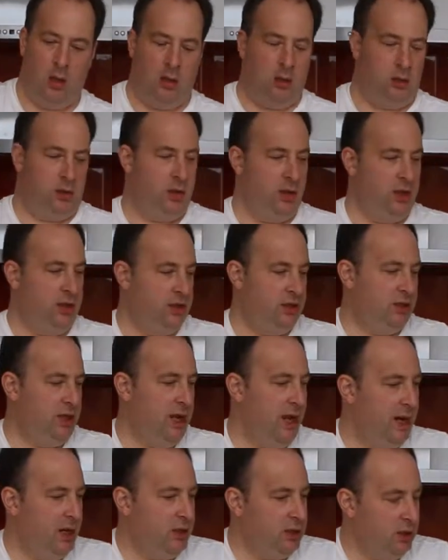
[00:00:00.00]
So this
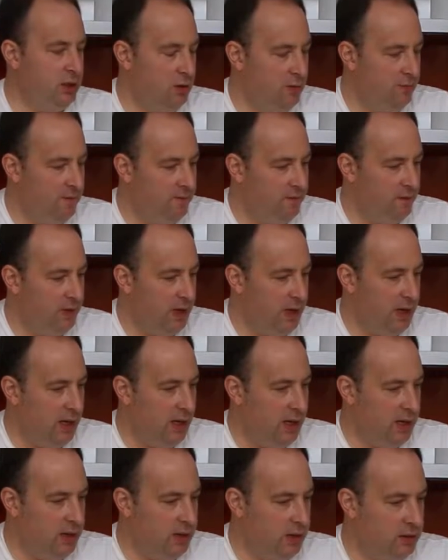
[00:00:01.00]
stage of
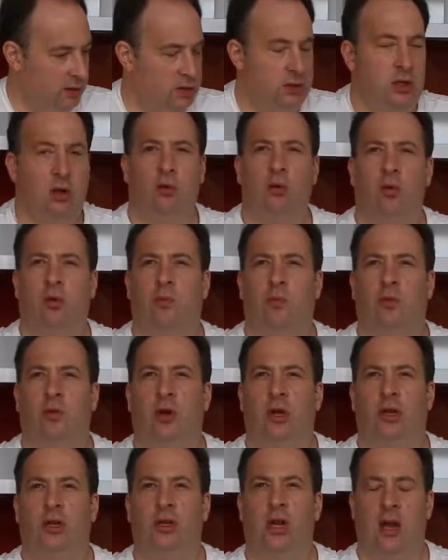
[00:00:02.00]
so-called
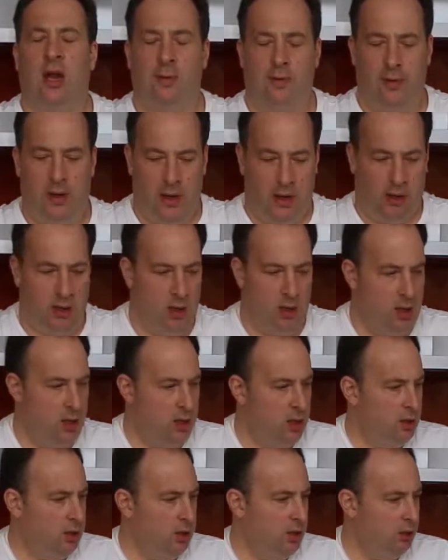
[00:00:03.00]
pre-shaping,
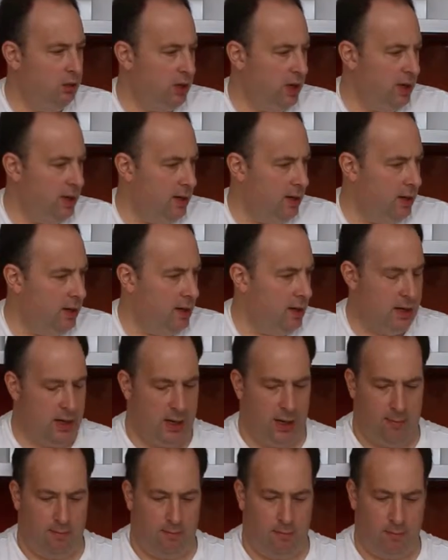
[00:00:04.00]
you can
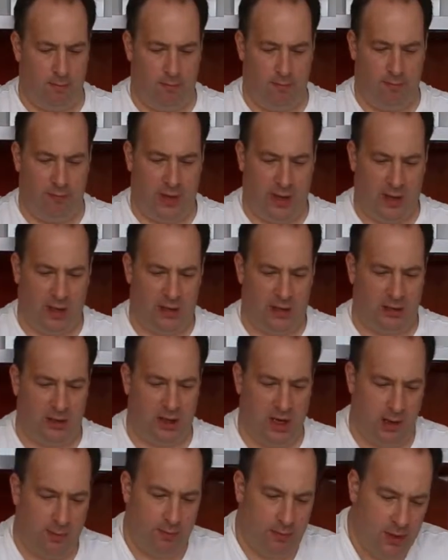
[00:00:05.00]
partly
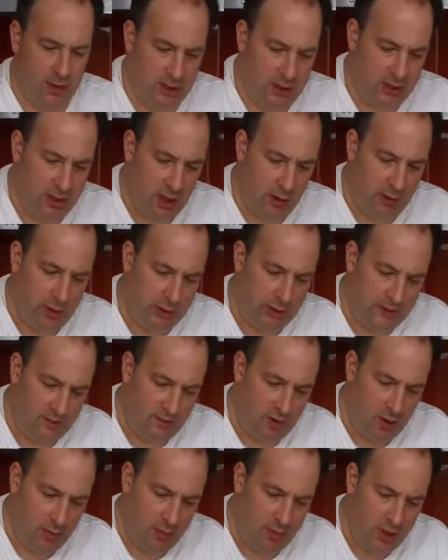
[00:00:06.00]
shape this dough. It's
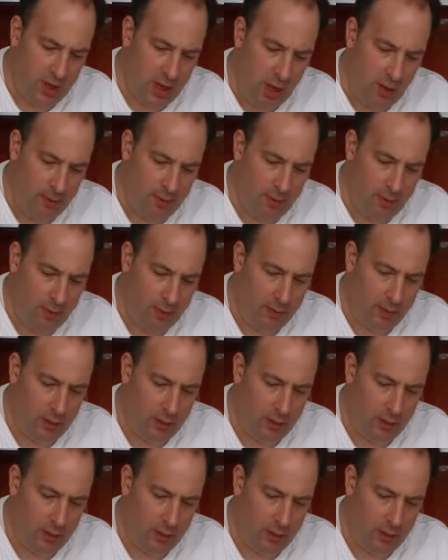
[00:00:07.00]
firmed up,